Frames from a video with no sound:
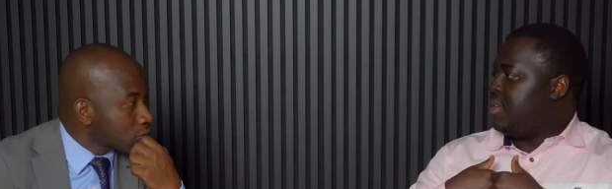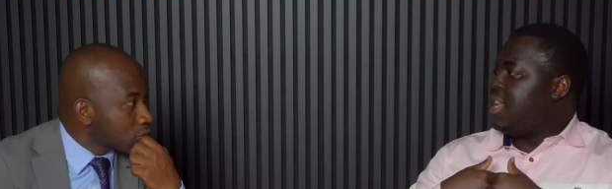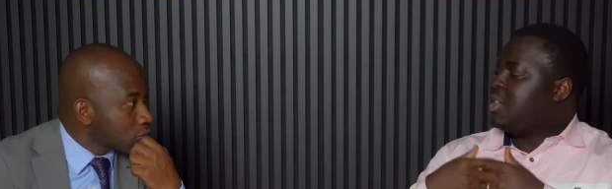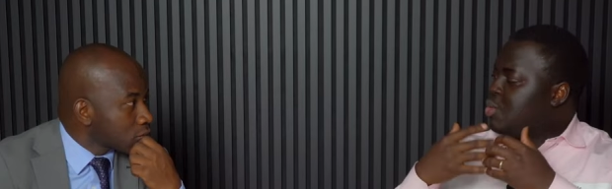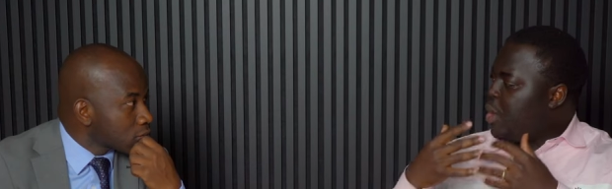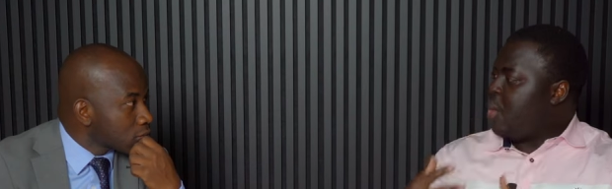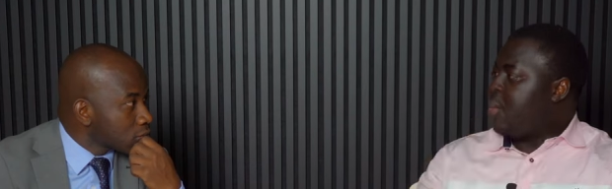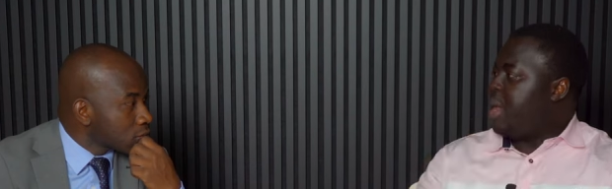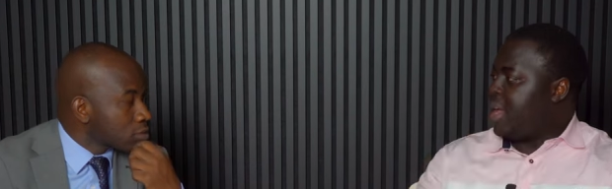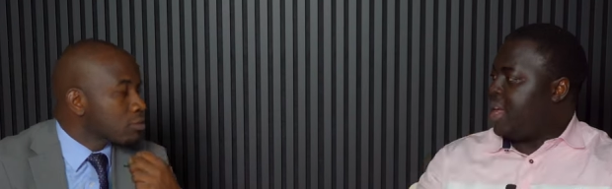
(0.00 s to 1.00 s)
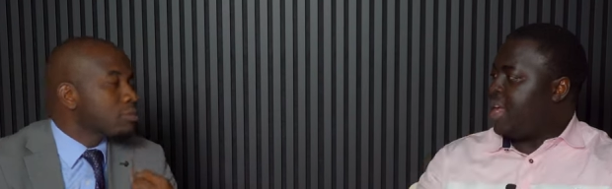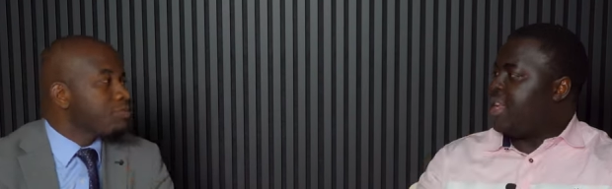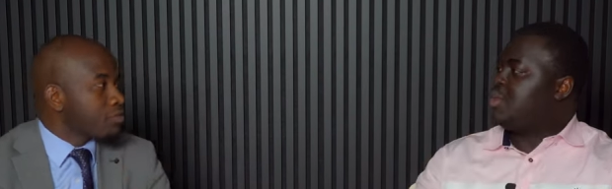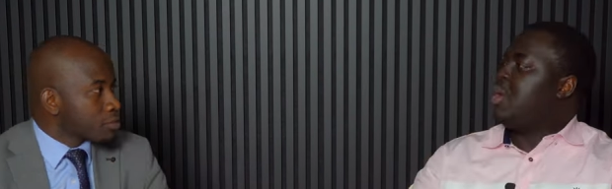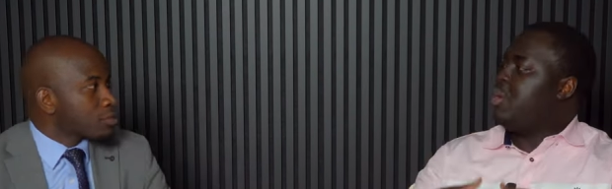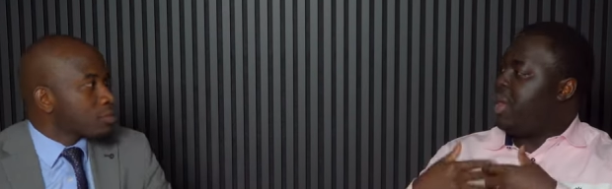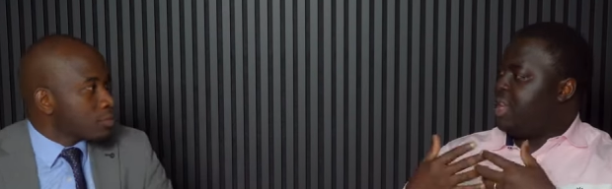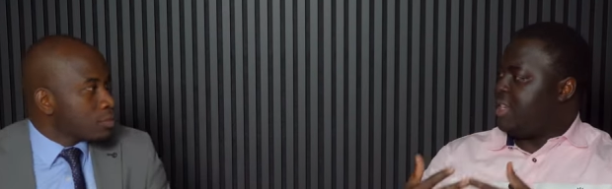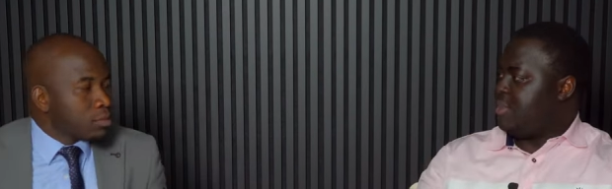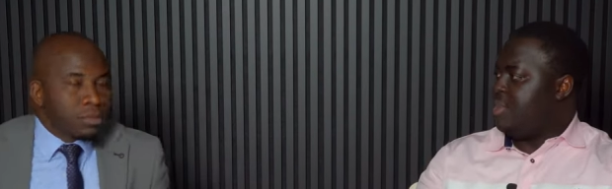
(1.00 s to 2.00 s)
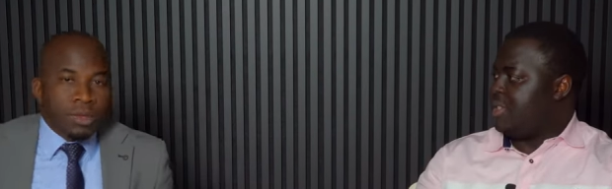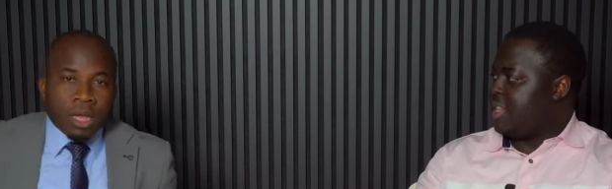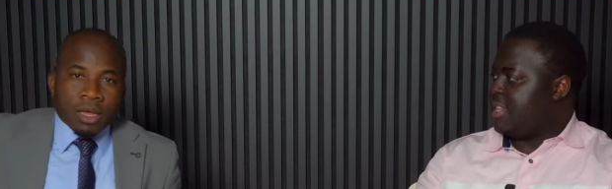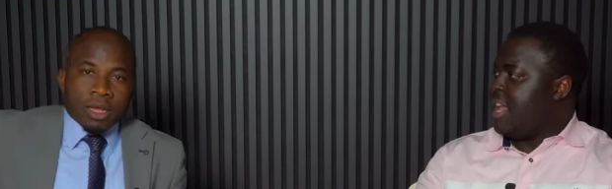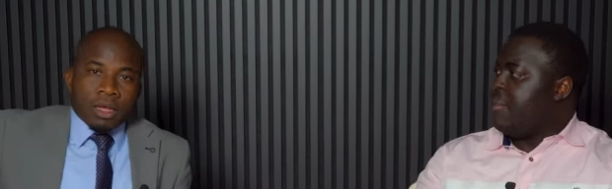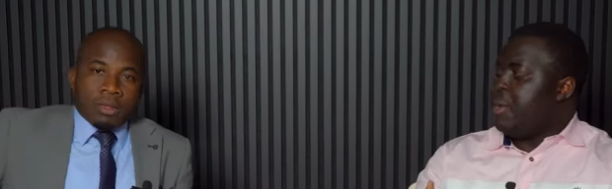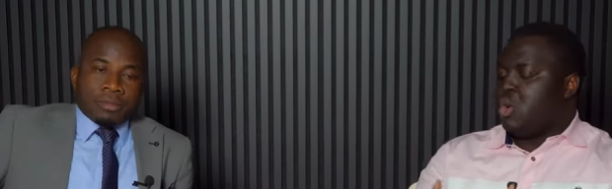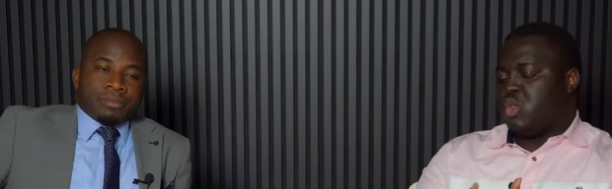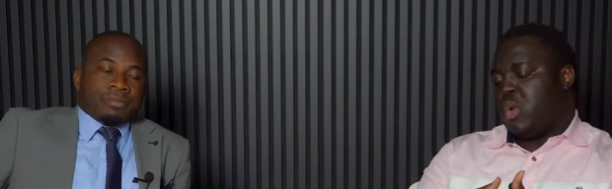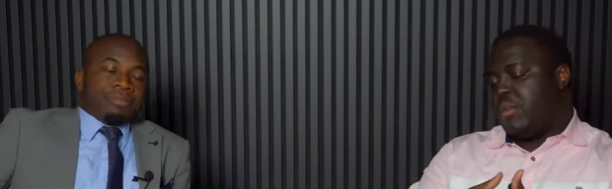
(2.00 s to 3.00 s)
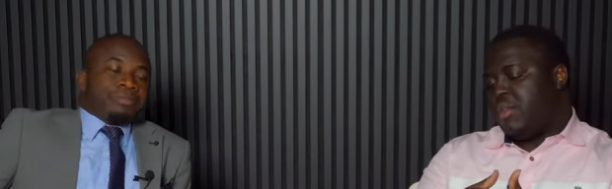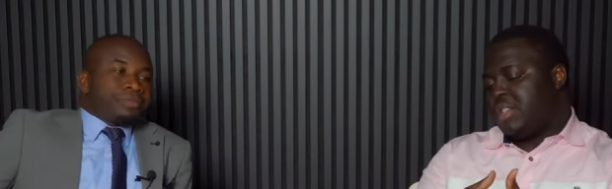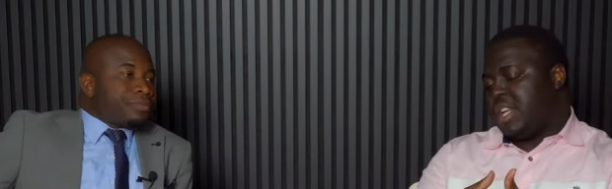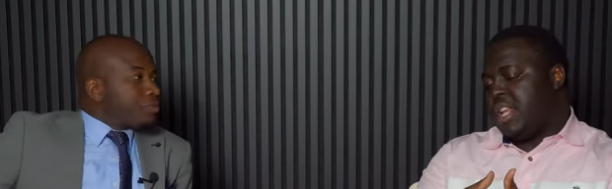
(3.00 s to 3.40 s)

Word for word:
Speaker 1: That's why we are here. That's why we're in this business because we have reached a